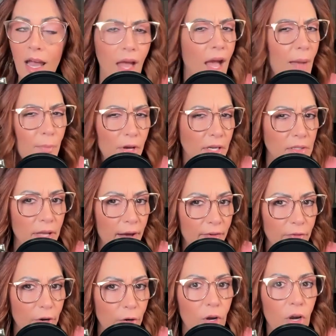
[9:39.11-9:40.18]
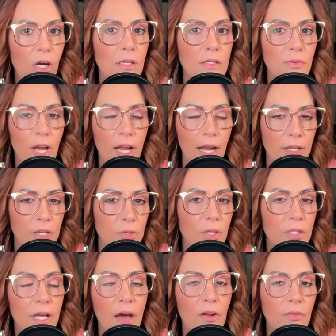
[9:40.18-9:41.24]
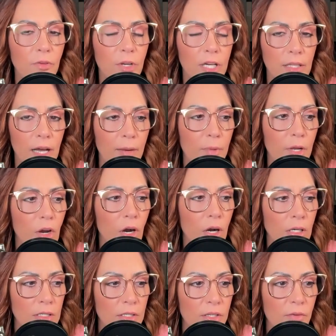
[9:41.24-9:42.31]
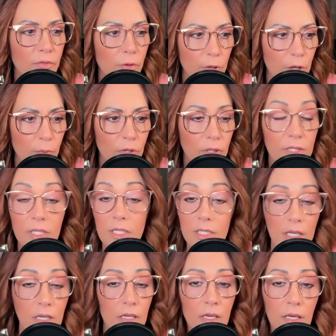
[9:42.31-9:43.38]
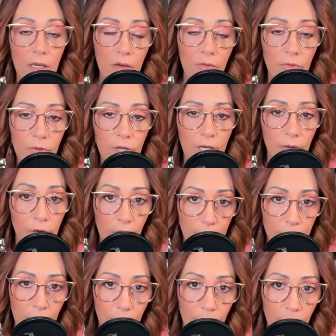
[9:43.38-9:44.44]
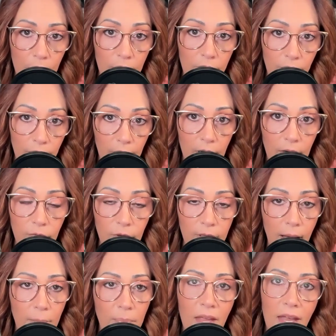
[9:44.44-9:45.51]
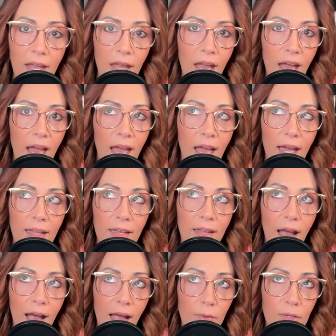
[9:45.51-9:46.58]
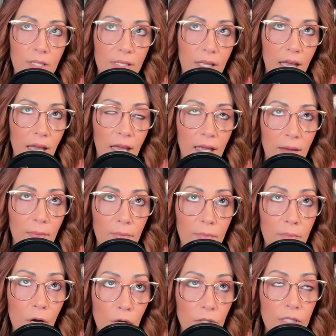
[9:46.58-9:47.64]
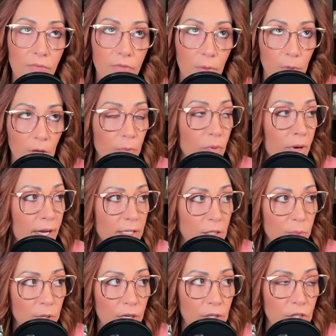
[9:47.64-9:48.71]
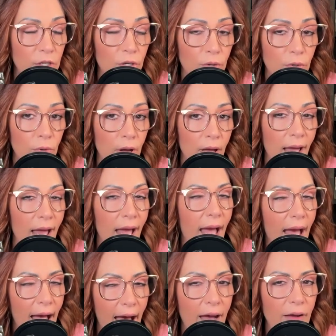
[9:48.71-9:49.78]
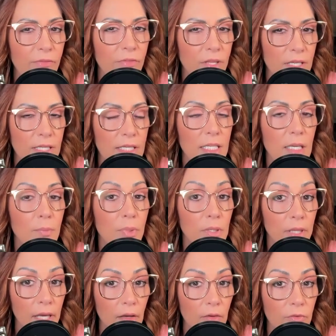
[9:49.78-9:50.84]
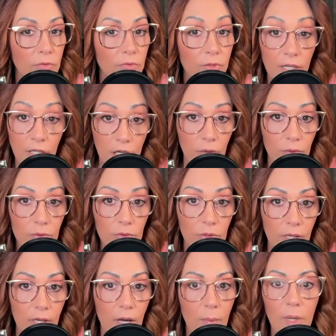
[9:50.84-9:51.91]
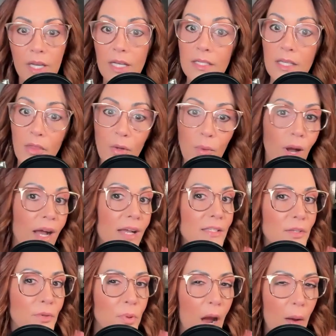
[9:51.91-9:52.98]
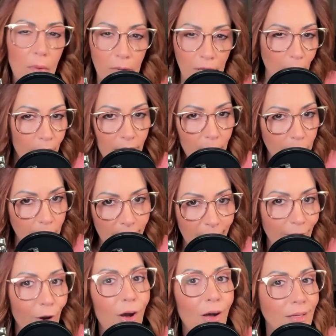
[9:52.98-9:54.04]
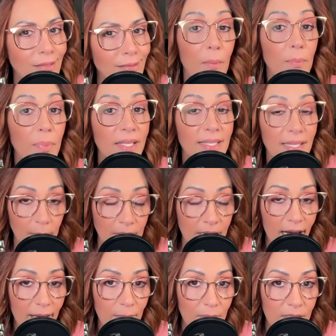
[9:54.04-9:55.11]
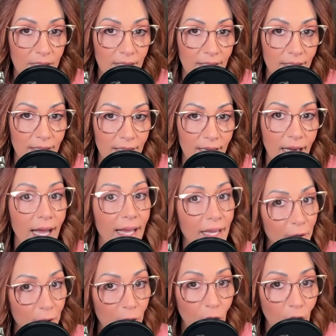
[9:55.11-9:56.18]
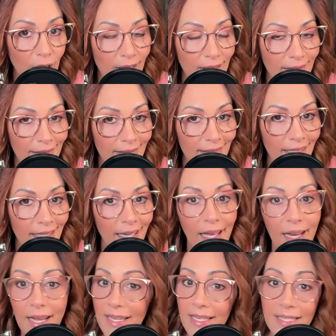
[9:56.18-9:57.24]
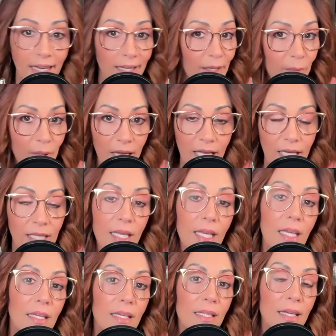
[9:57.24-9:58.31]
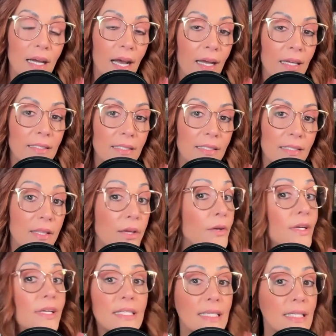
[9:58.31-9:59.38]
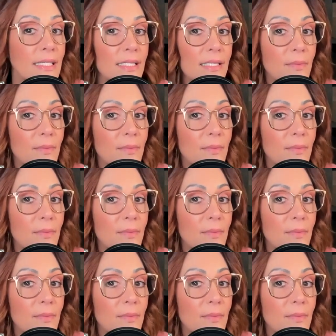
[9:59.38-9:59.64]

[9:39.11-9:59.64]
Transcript: I'm on a lot of phone calls, right? I do a lot of free alignment calls for people to see if, coaching would be a good fit for them. And I would say most of the people I speak to have this deep belief. They do, because otherwise you probably wouldn't have booked the call. But sometimes I get on a call and I can tell immediately that there isn't